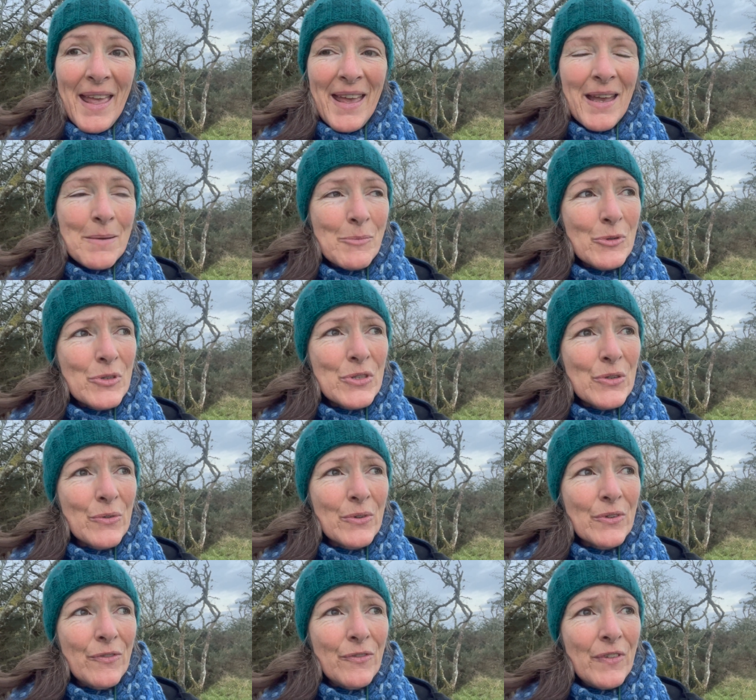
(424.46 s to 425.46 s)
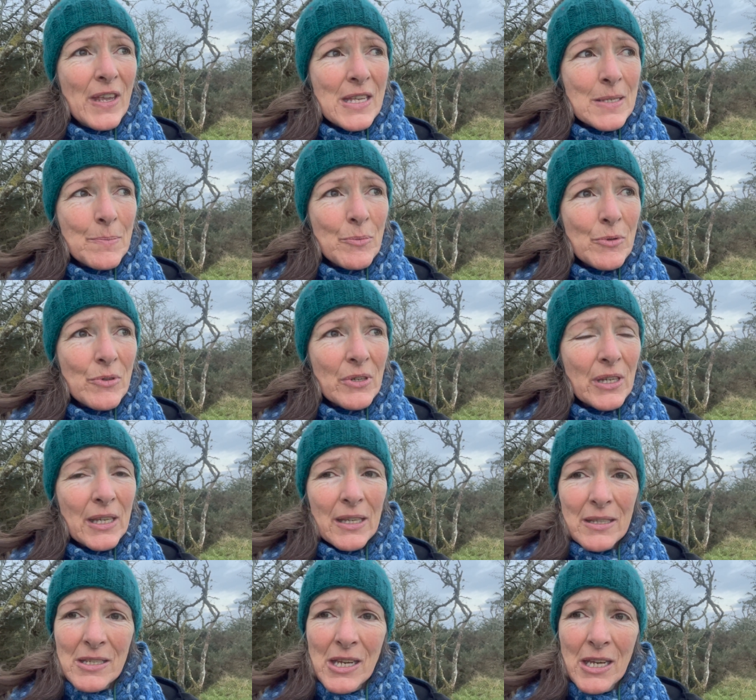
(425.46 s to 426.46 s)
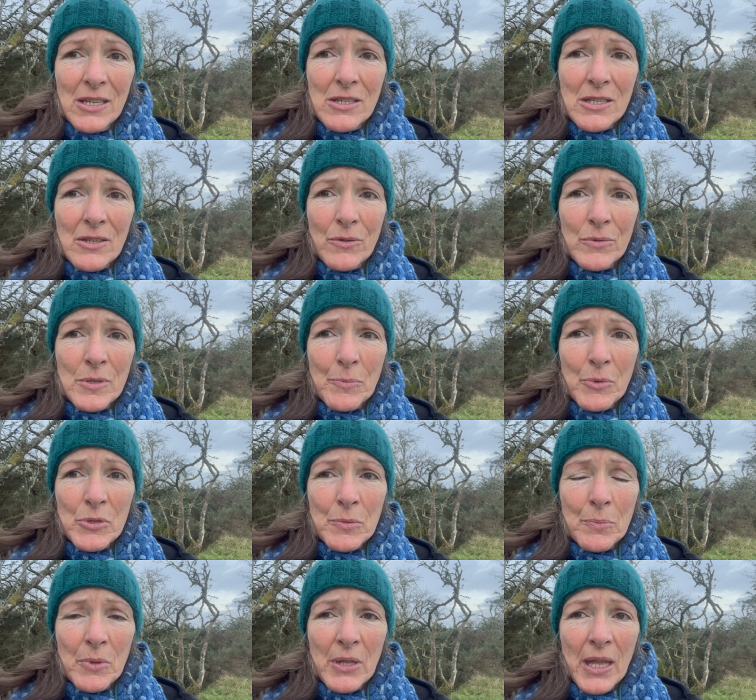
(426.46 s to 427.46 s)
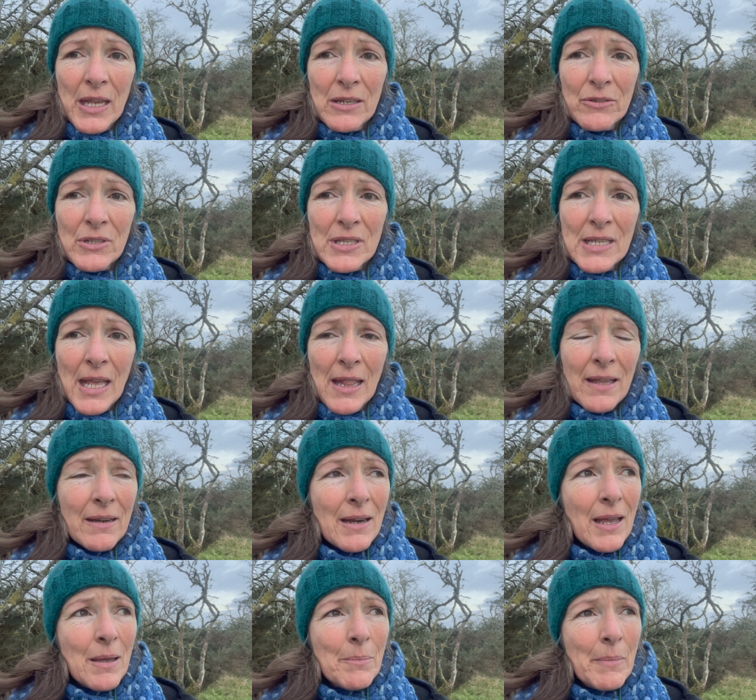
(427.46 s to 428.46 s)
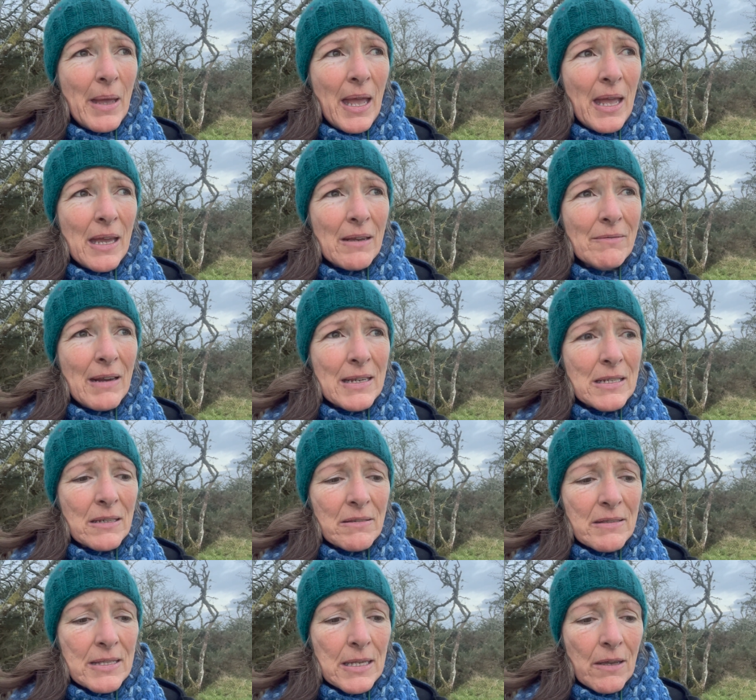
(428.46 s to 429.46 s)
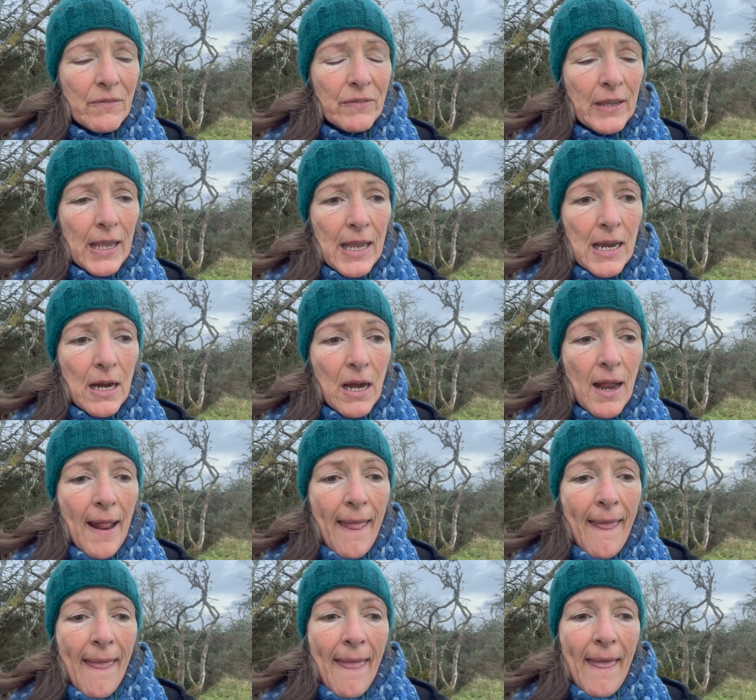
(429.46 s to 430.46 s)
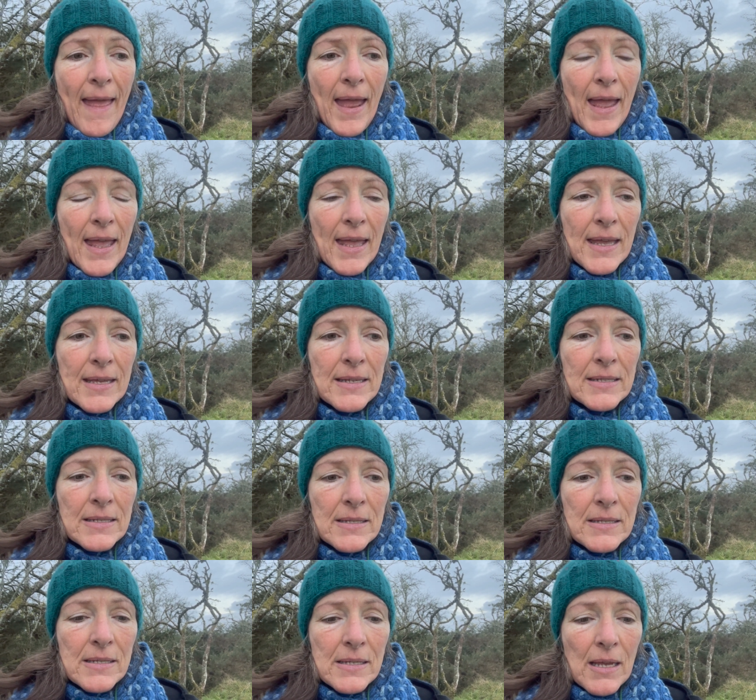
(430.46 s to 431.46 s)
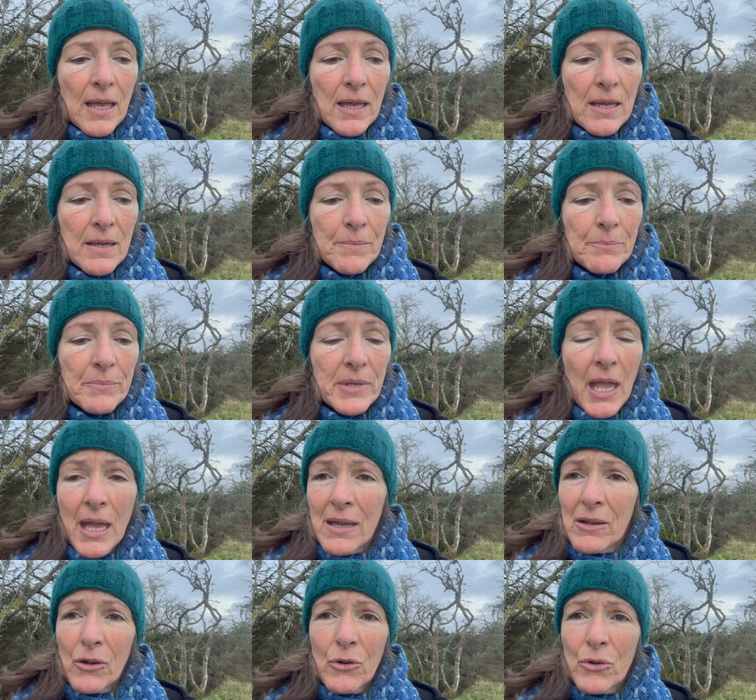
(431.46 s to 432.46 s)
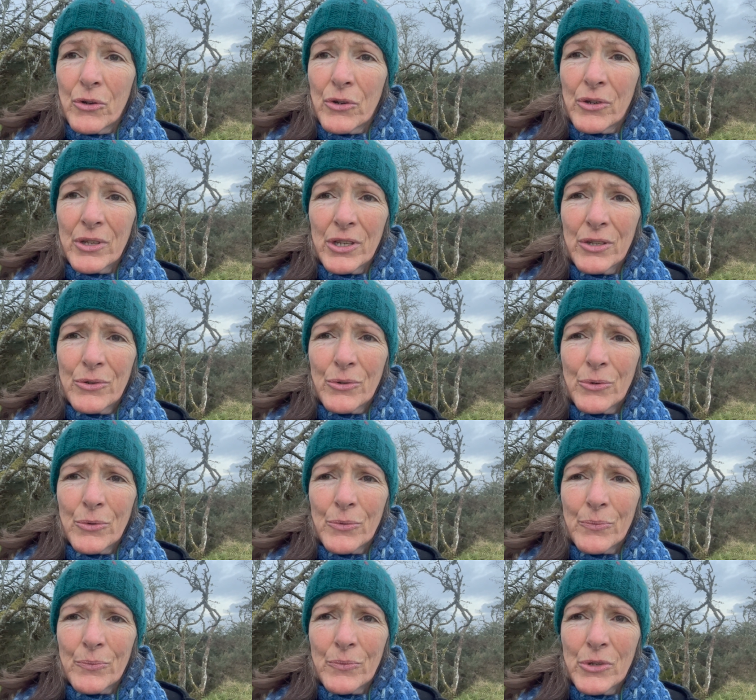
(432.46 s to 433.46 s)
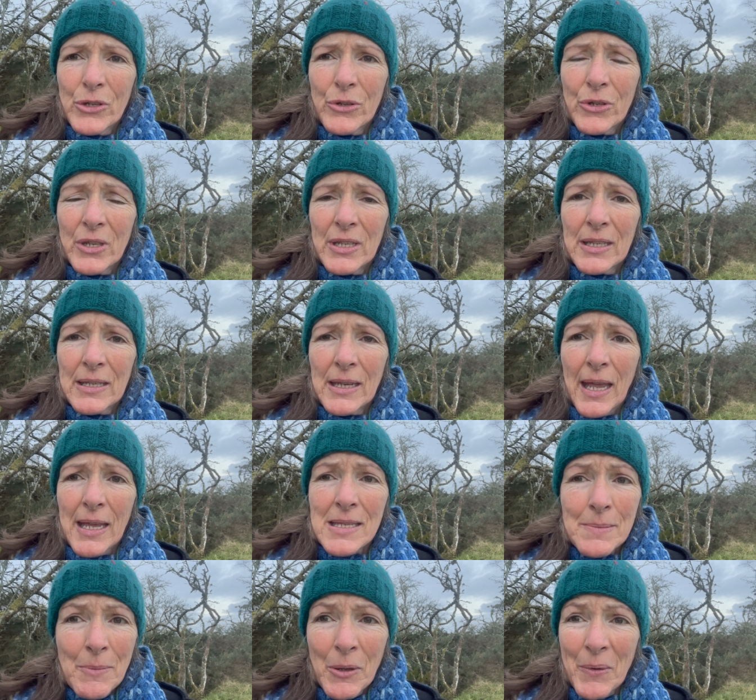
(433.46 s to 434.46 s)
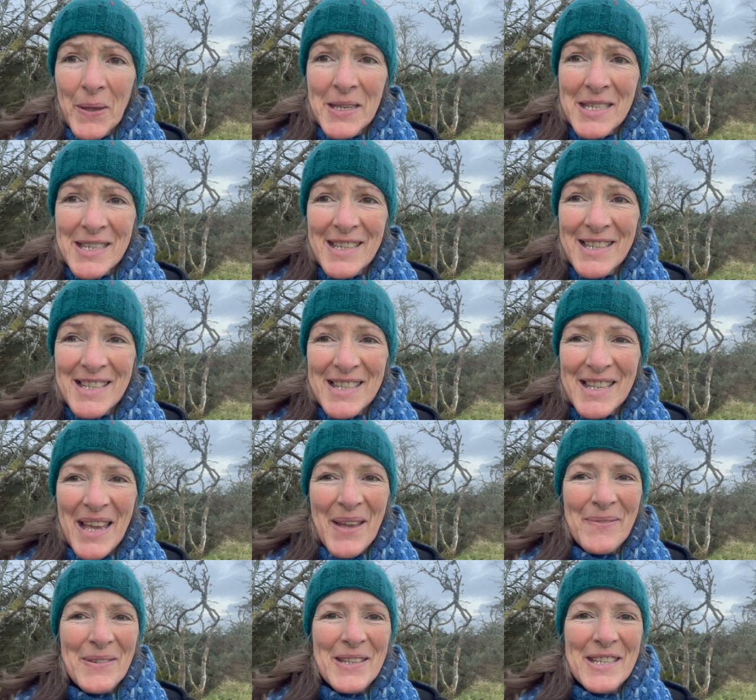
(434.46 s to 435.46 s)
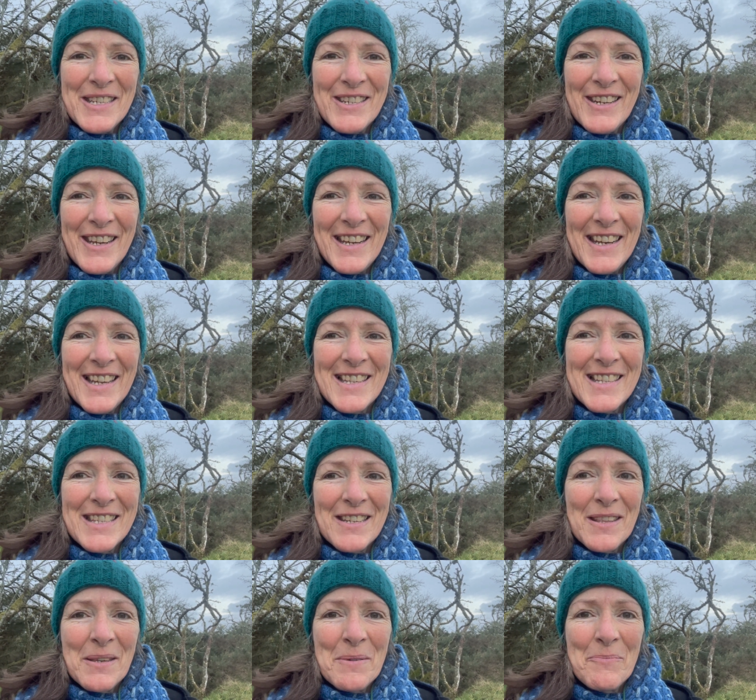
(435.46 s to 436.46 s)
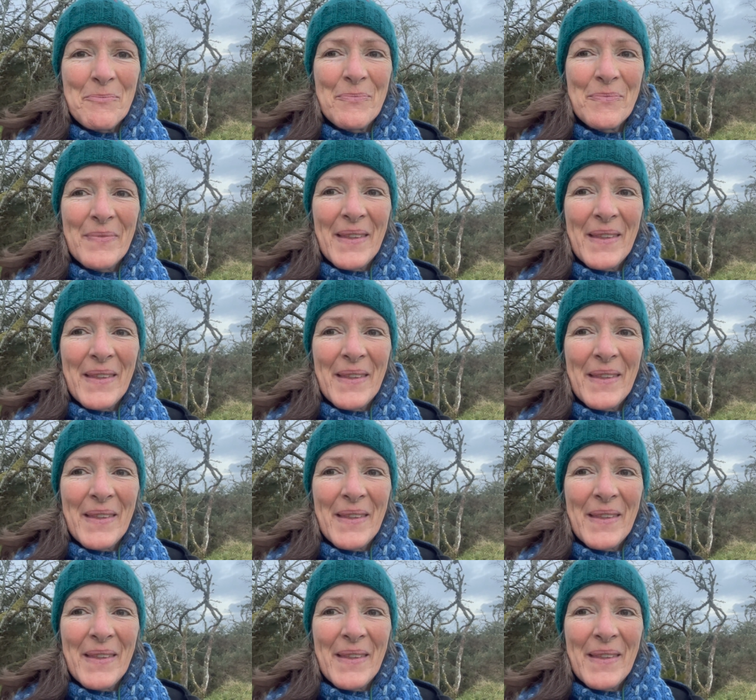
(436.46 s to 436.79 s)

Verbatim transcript: I'm also on Facebook at Change is Always Possible and on Telegram at Radical Self Care. And um, yeah, or you know, you can ask me questions, happy to try and answer them.